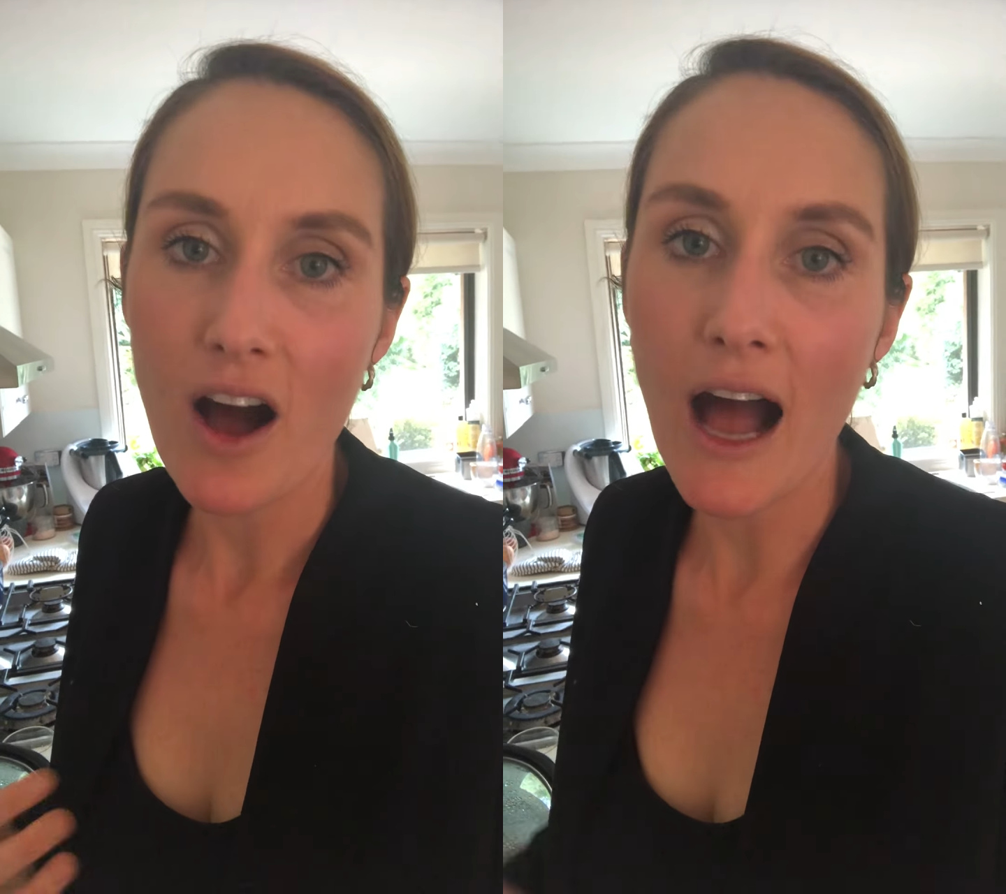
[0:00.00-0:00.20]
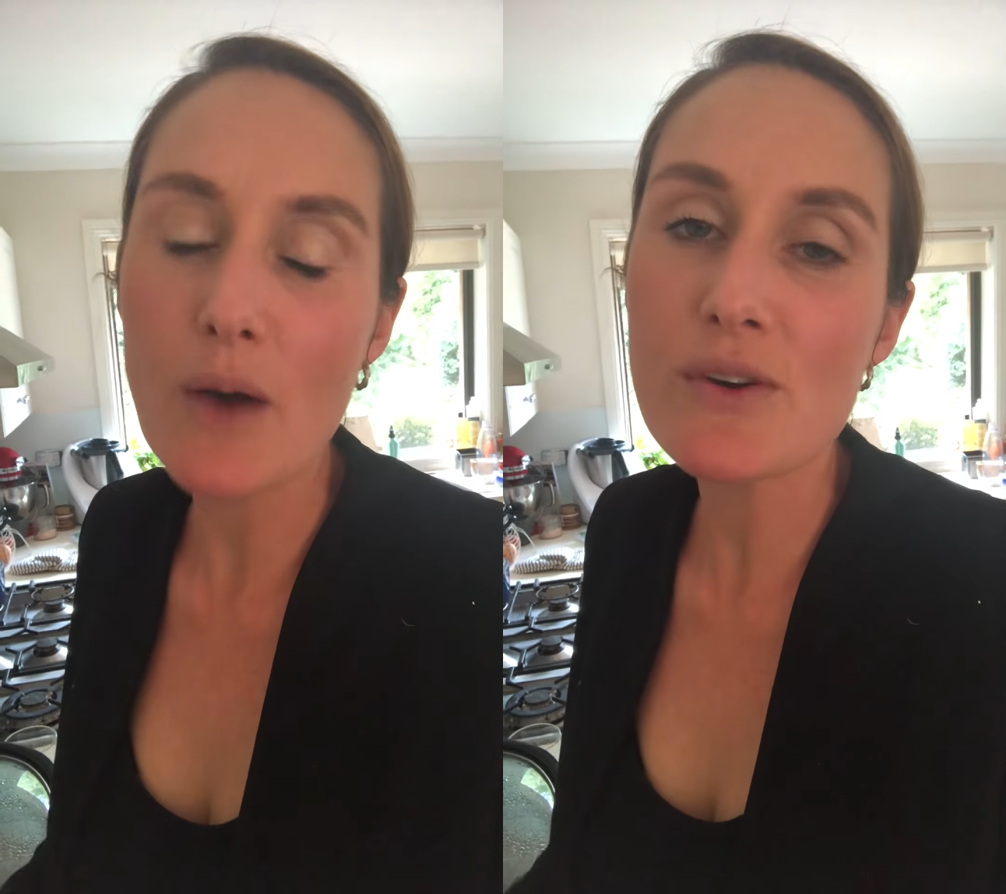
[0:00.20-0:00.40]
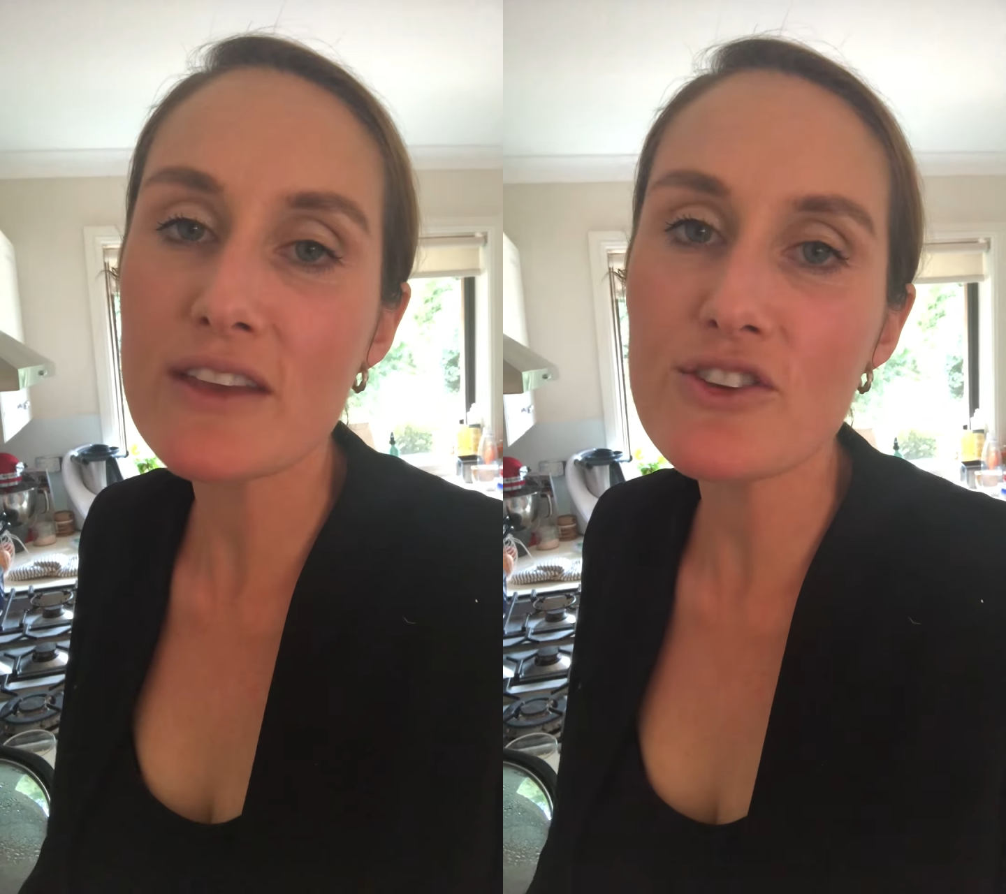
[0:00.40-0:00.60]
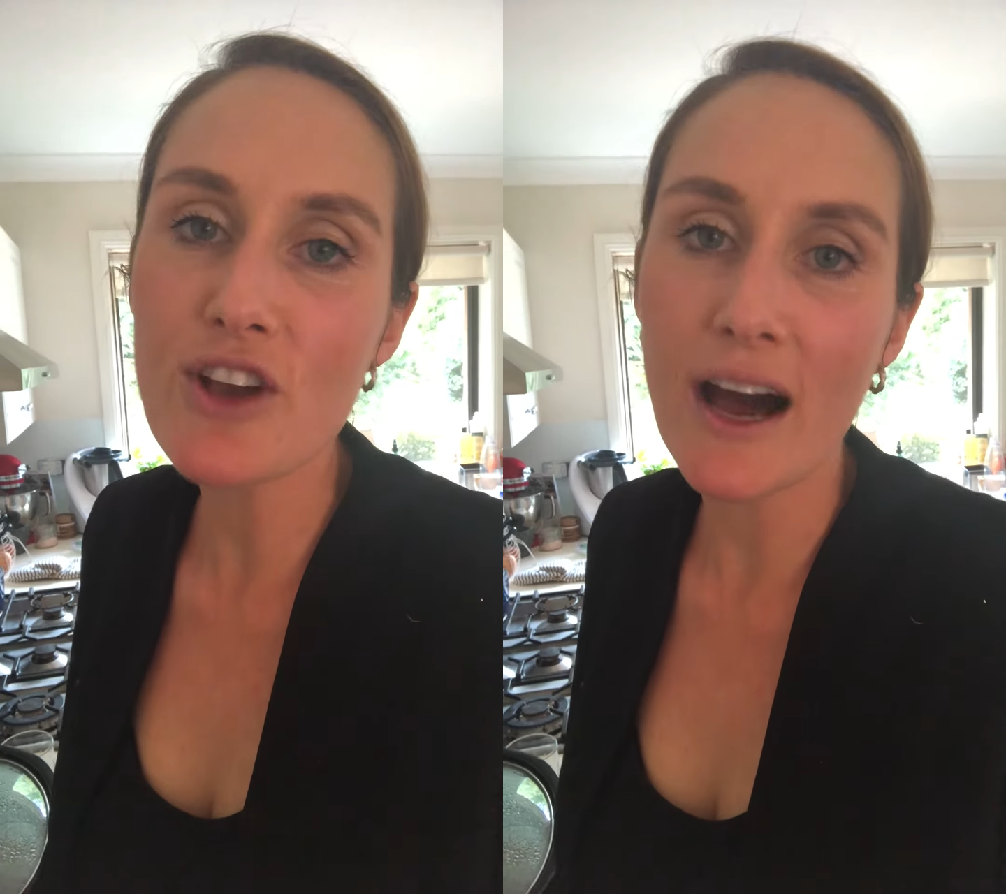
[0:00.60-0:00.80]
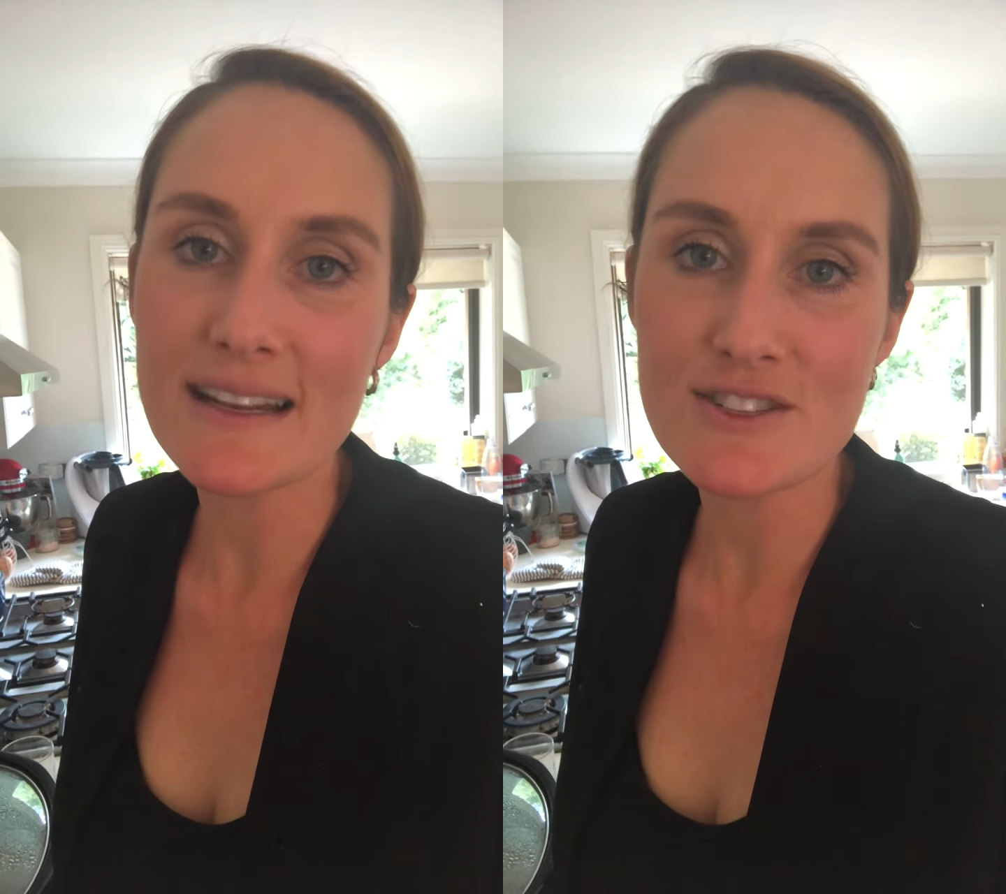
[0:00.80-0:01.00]
I will give you
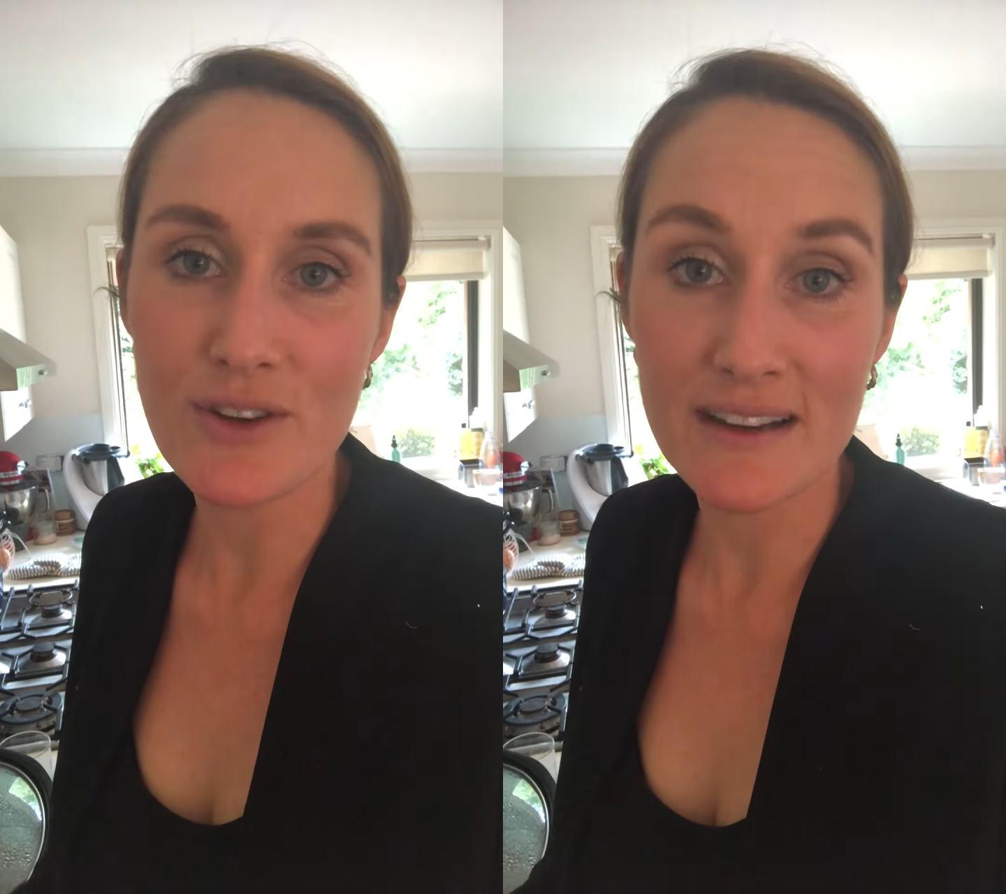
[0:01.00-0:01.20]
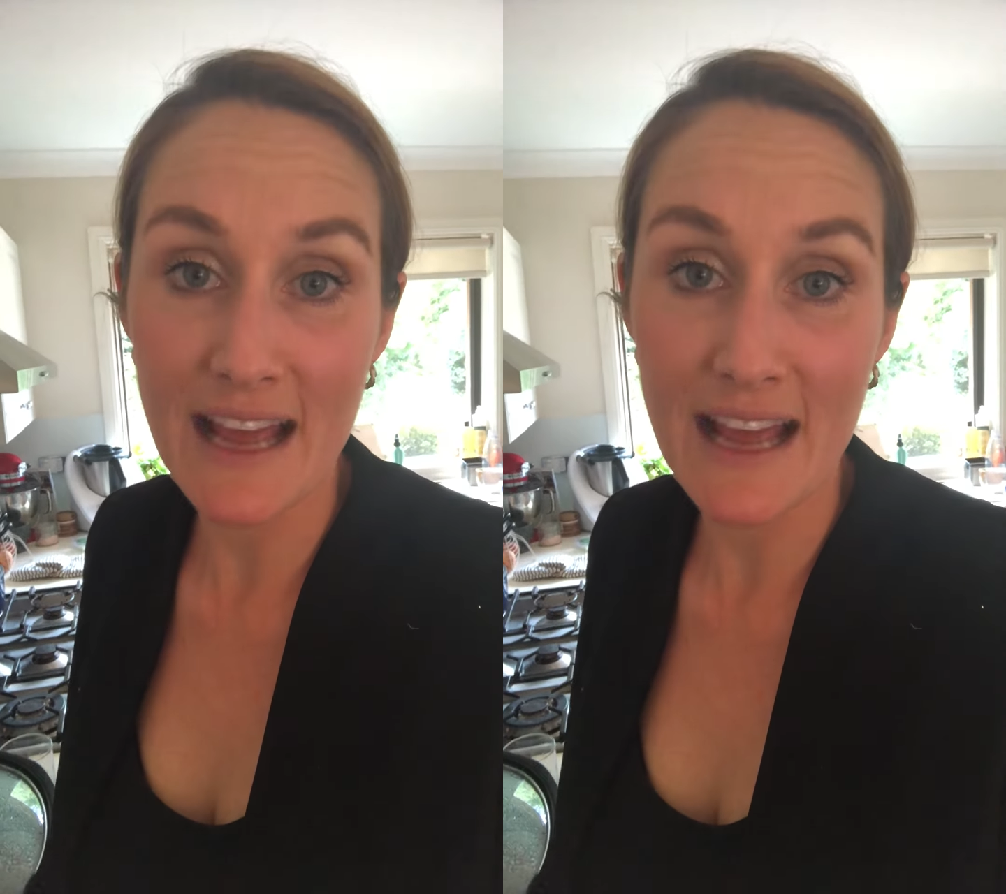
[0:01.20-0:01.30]
guidance around